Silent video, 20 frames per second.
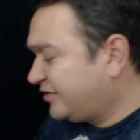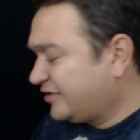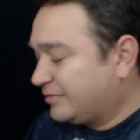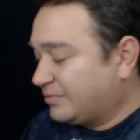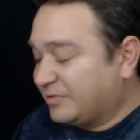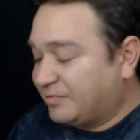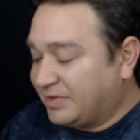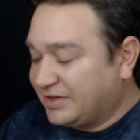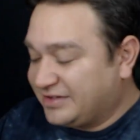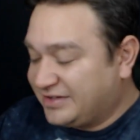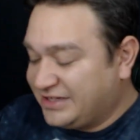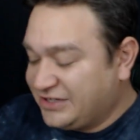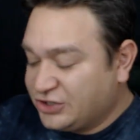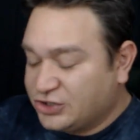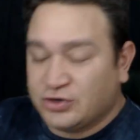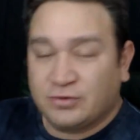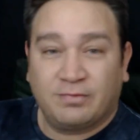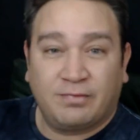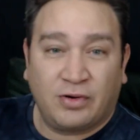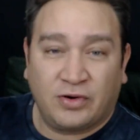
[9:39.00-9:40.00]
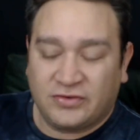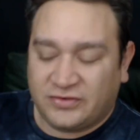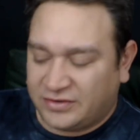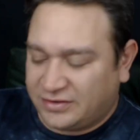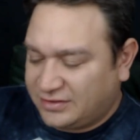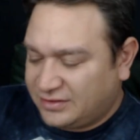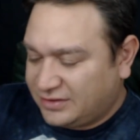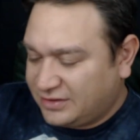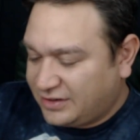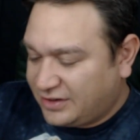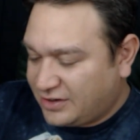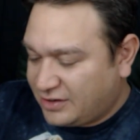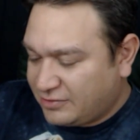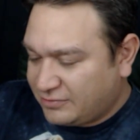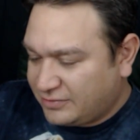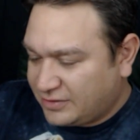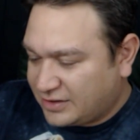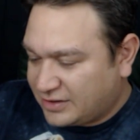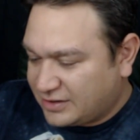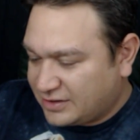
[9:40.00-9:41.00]
since I'm a big t-shirt person, you
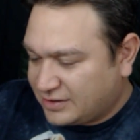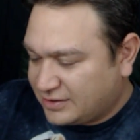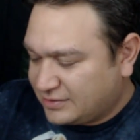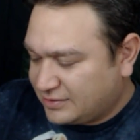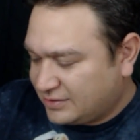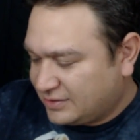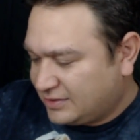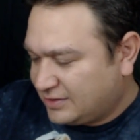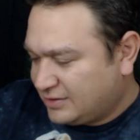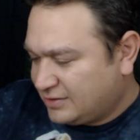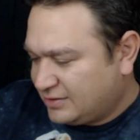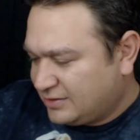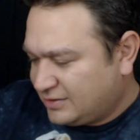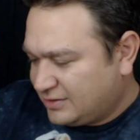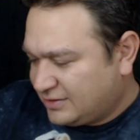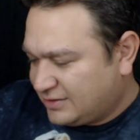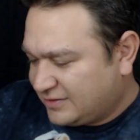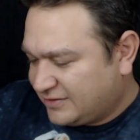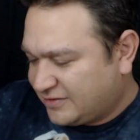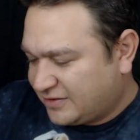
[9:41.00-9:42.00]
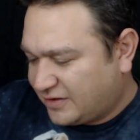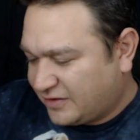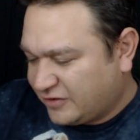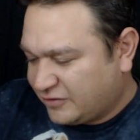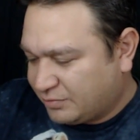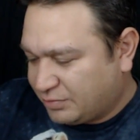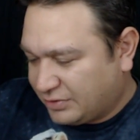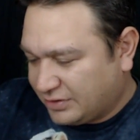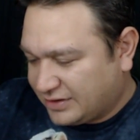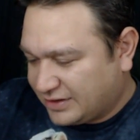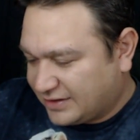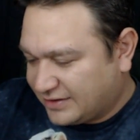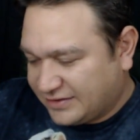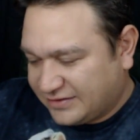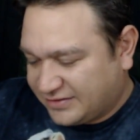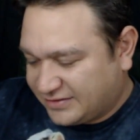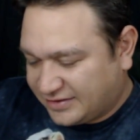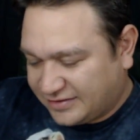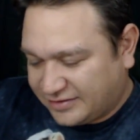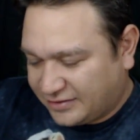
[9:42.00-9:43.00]
know, saw this book and I
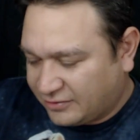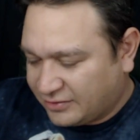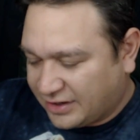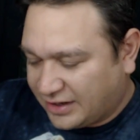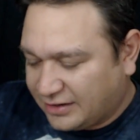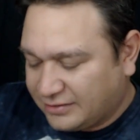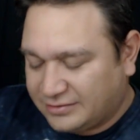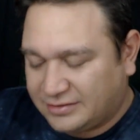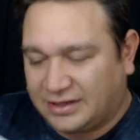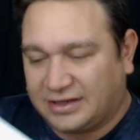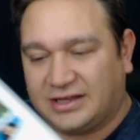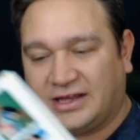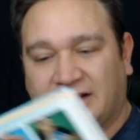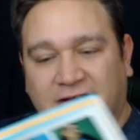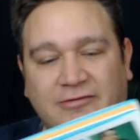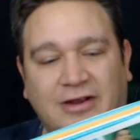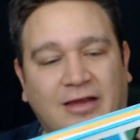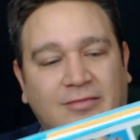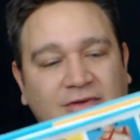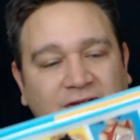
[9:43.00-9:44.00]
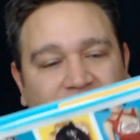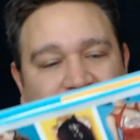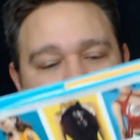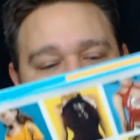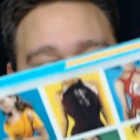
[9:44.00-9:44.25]
just said, okay, I gotta grab it.